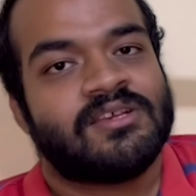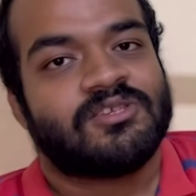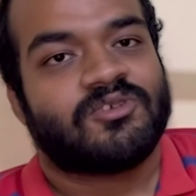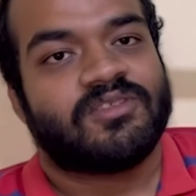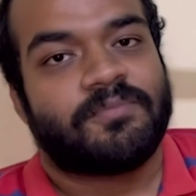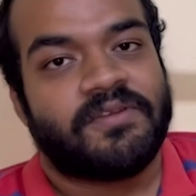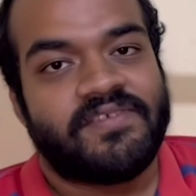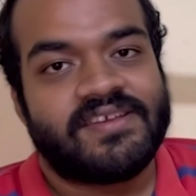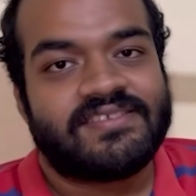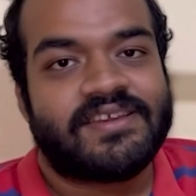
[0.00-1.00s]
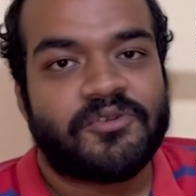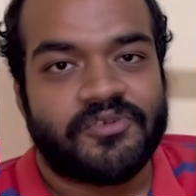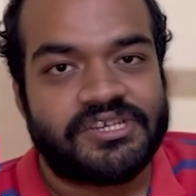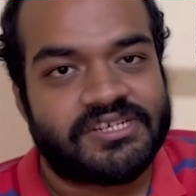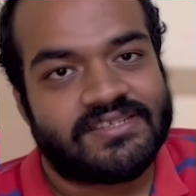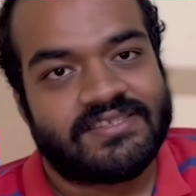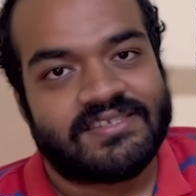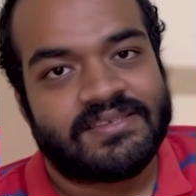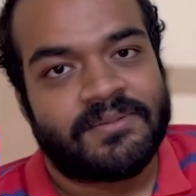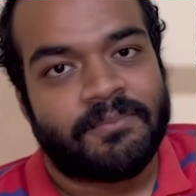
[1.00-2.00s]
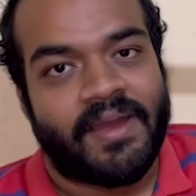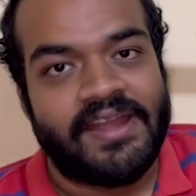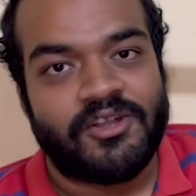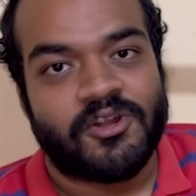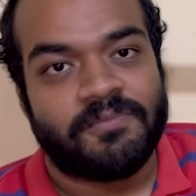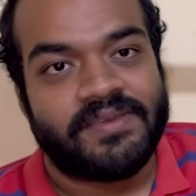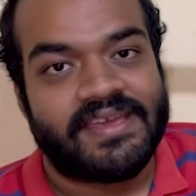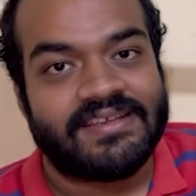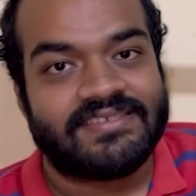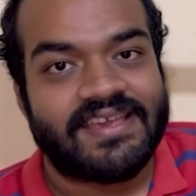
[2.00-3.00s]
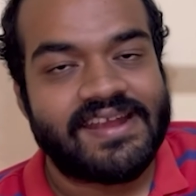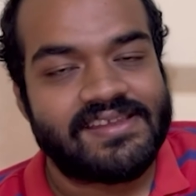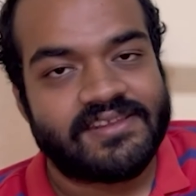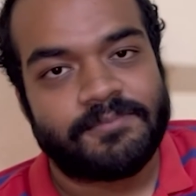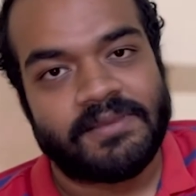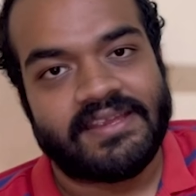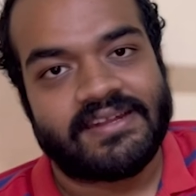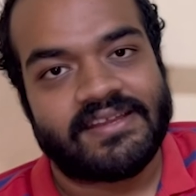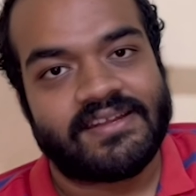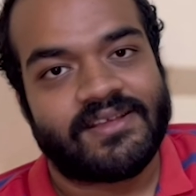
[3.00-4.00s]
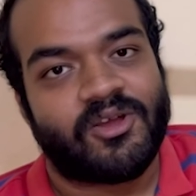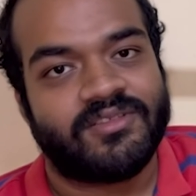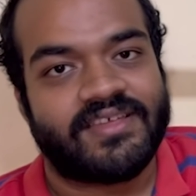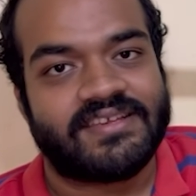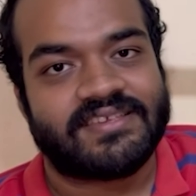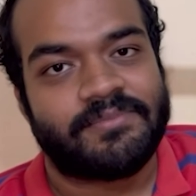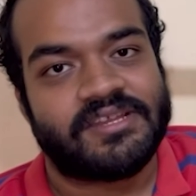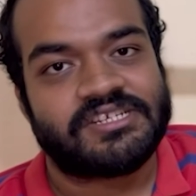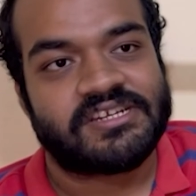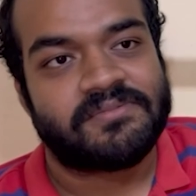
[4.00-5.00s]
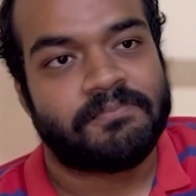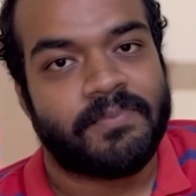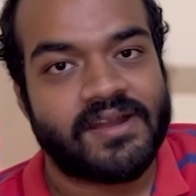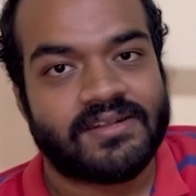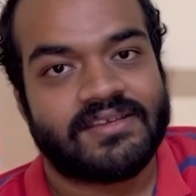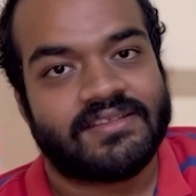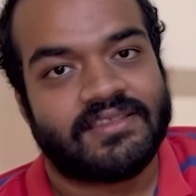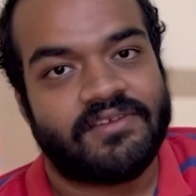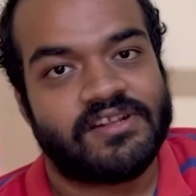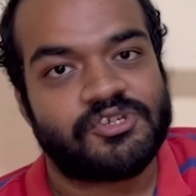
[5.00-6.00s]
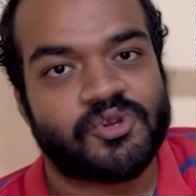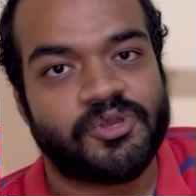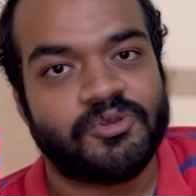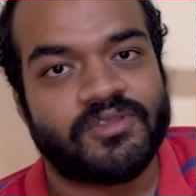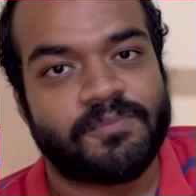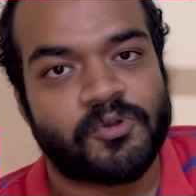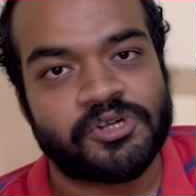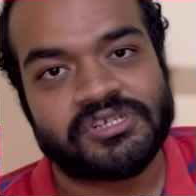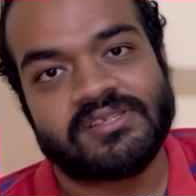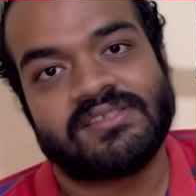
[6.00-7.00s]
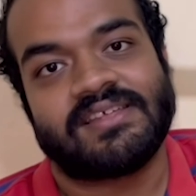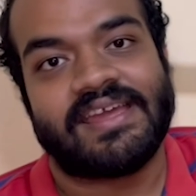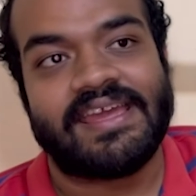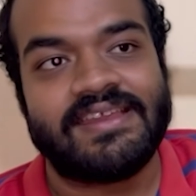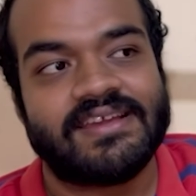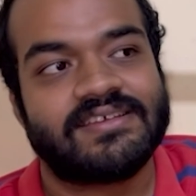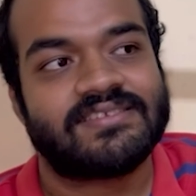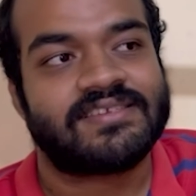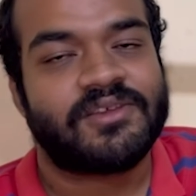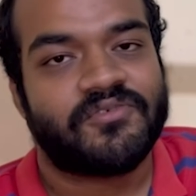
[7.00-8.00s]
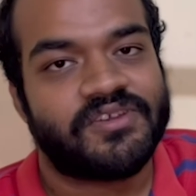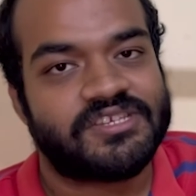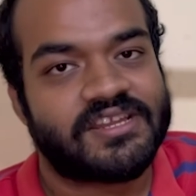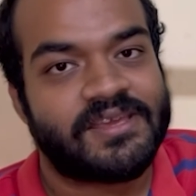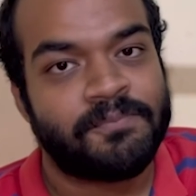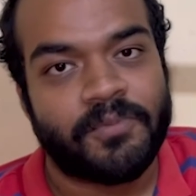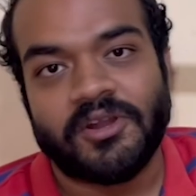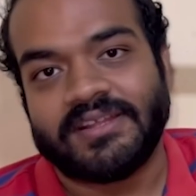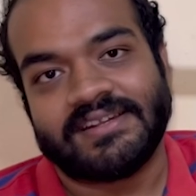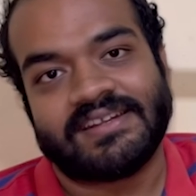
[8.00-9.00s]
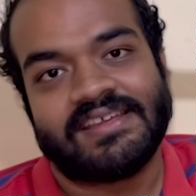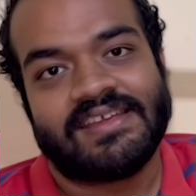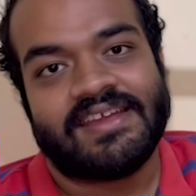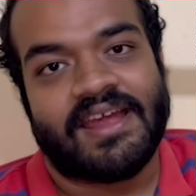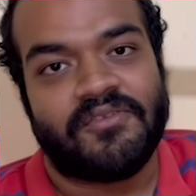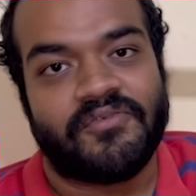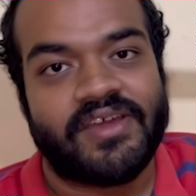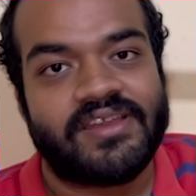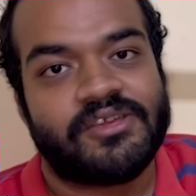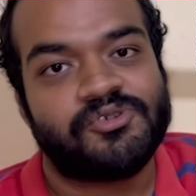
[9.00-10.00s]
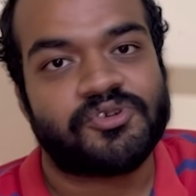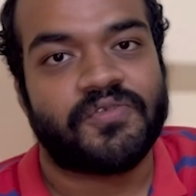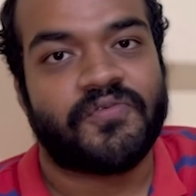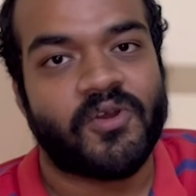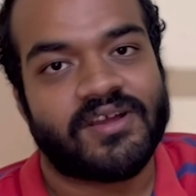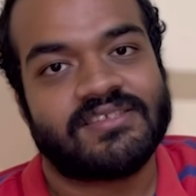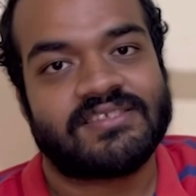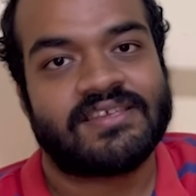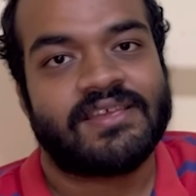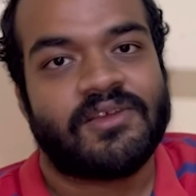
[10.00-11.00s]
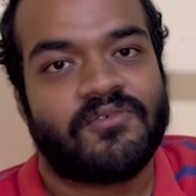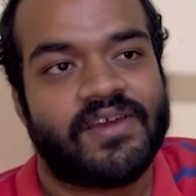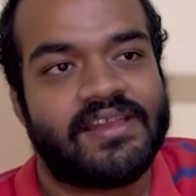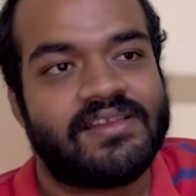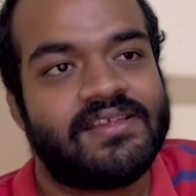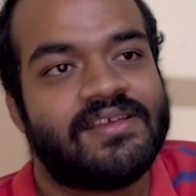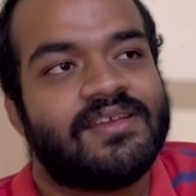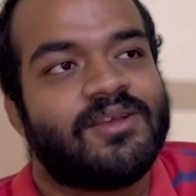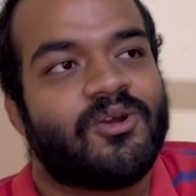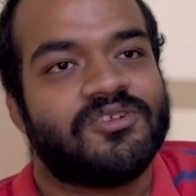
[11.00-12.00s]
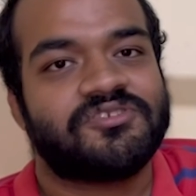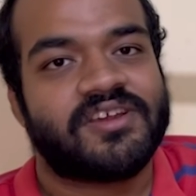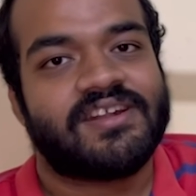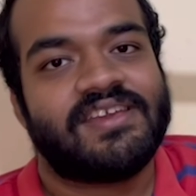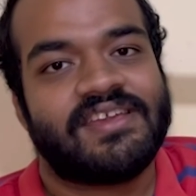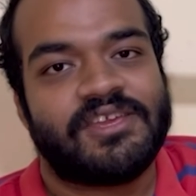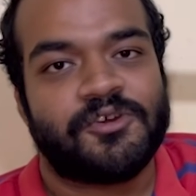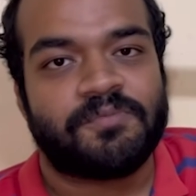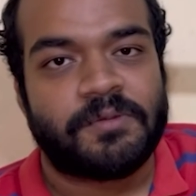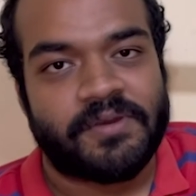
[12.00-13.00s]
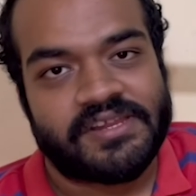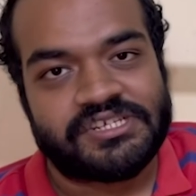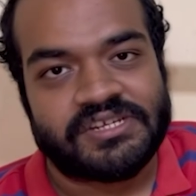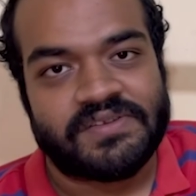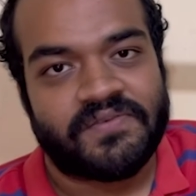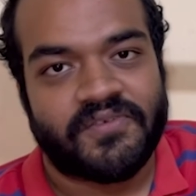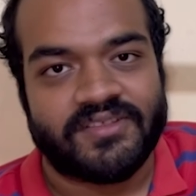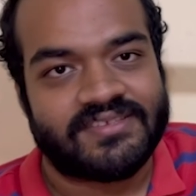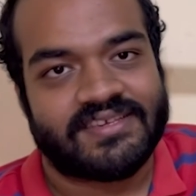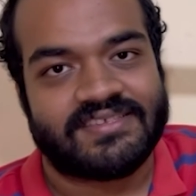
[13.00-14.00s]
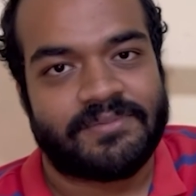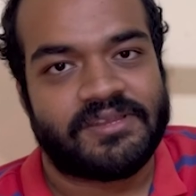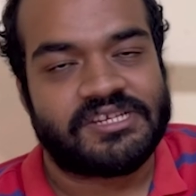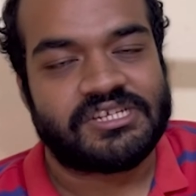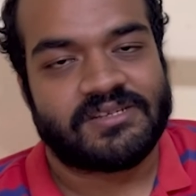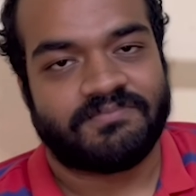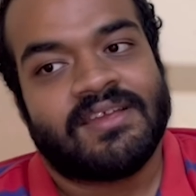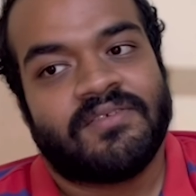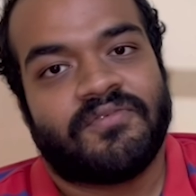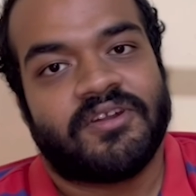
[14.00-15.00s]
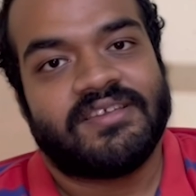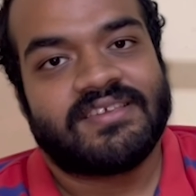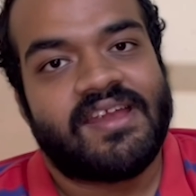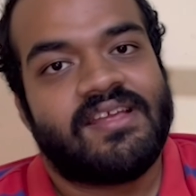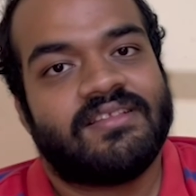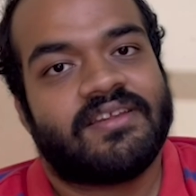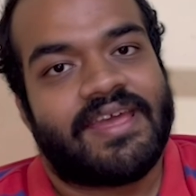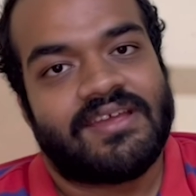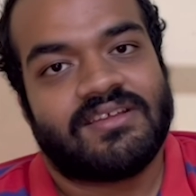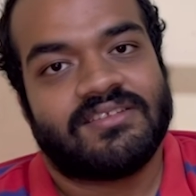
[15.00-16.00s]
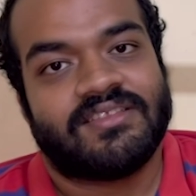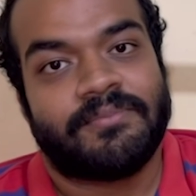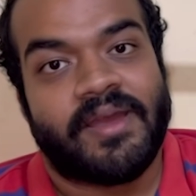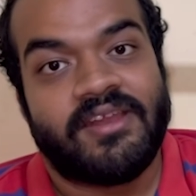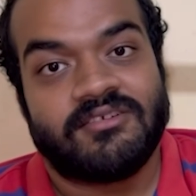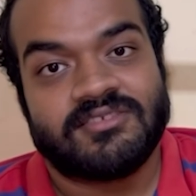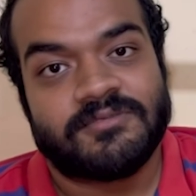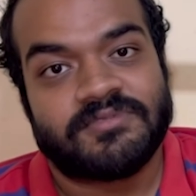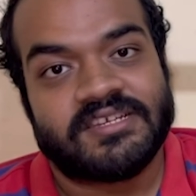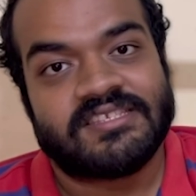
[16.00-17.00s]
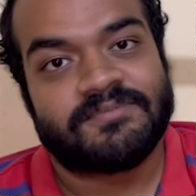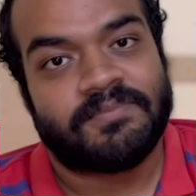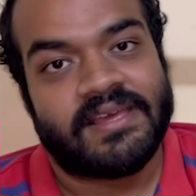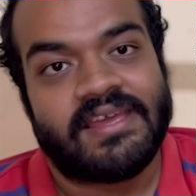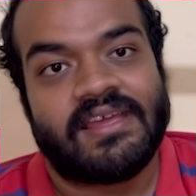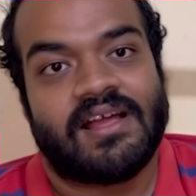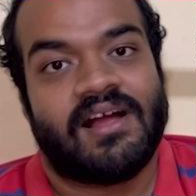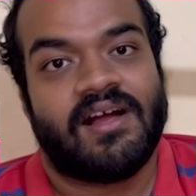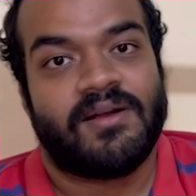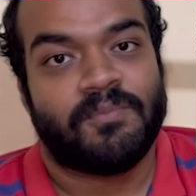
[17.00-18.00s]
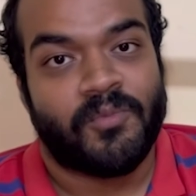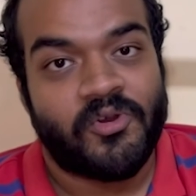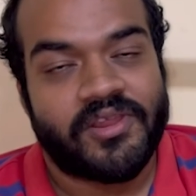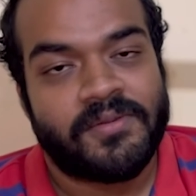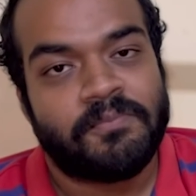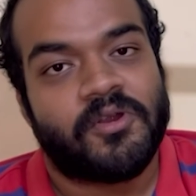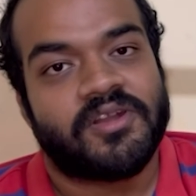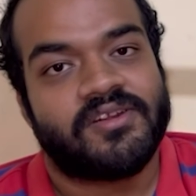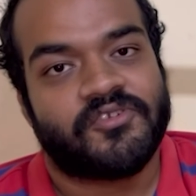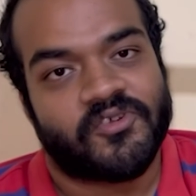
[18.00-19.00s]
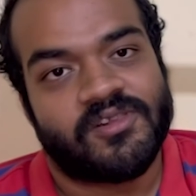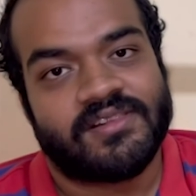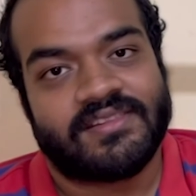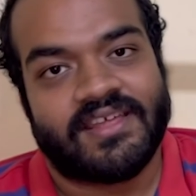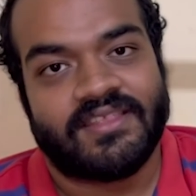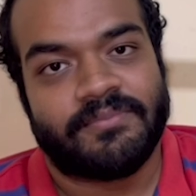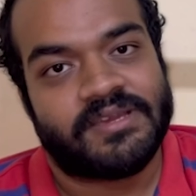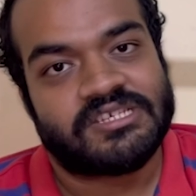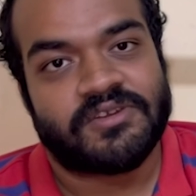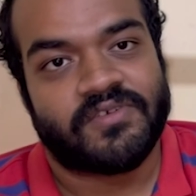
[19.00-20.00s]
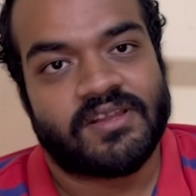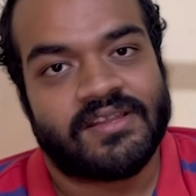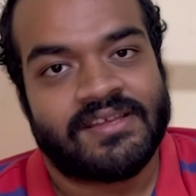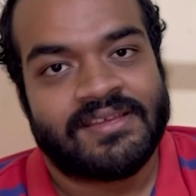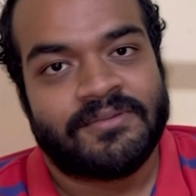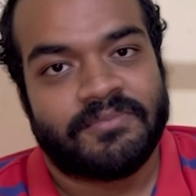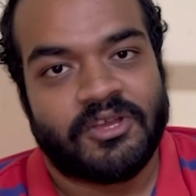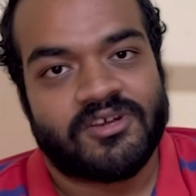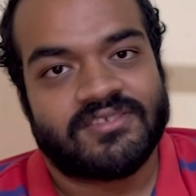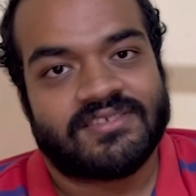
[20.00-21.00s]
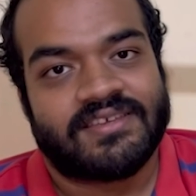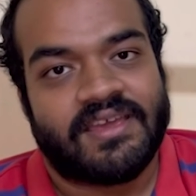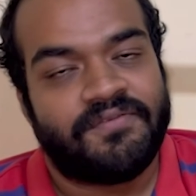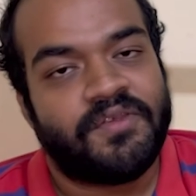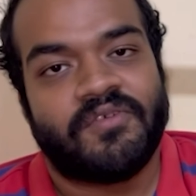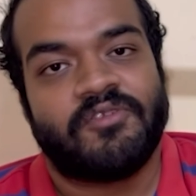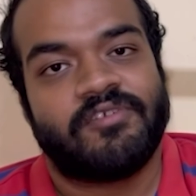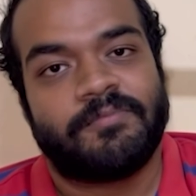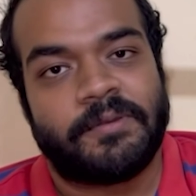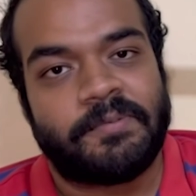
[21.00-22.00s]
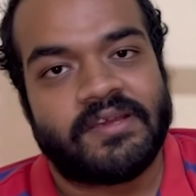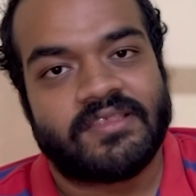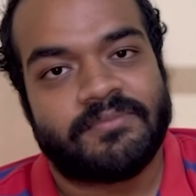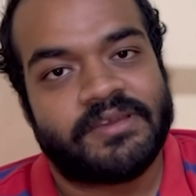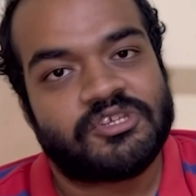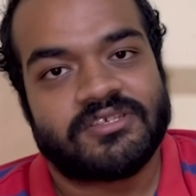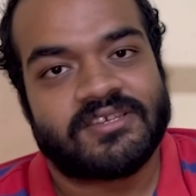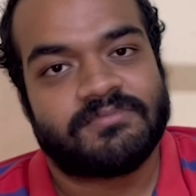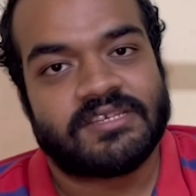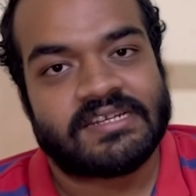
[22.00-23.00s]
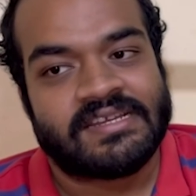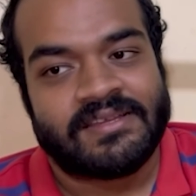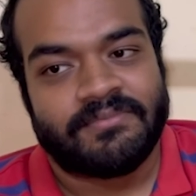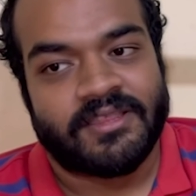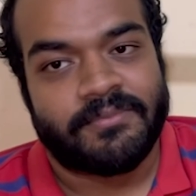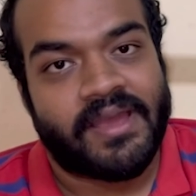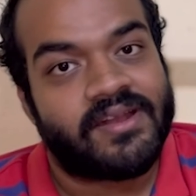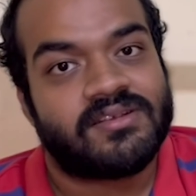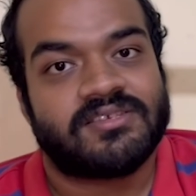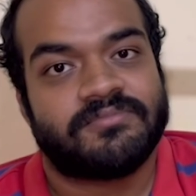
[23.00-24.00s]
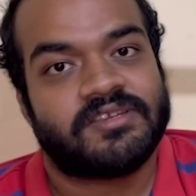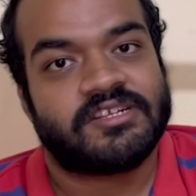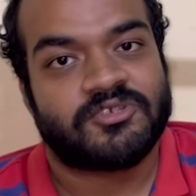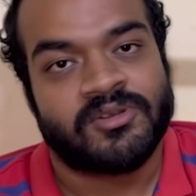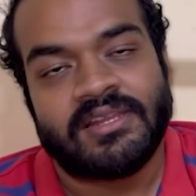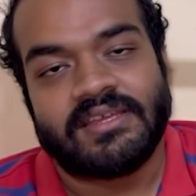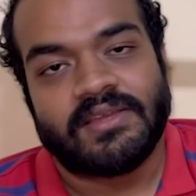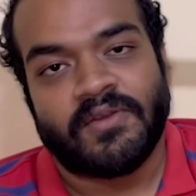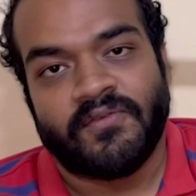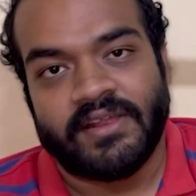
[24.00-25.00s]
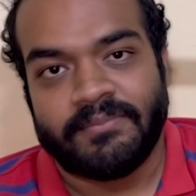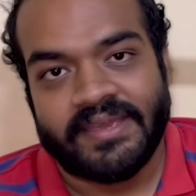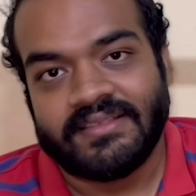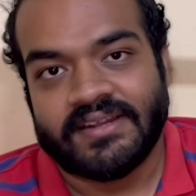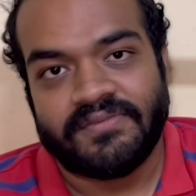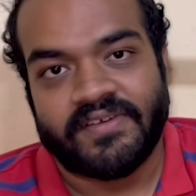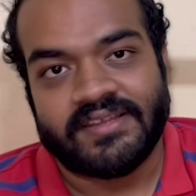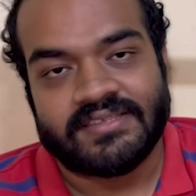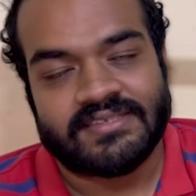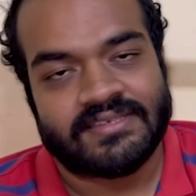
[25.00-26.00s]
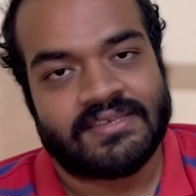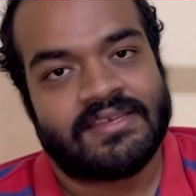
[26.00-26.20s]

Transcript: So the previous year questions might not be exactly replicated on the examination, but they will show you the portion, the areas which are important and where you should focus while constructing your preparation for this examination. For deciding the rank, the minor subjects play a more important role than the major one, because everyone will prepare the major subject, but the minor subjects only will make the difference.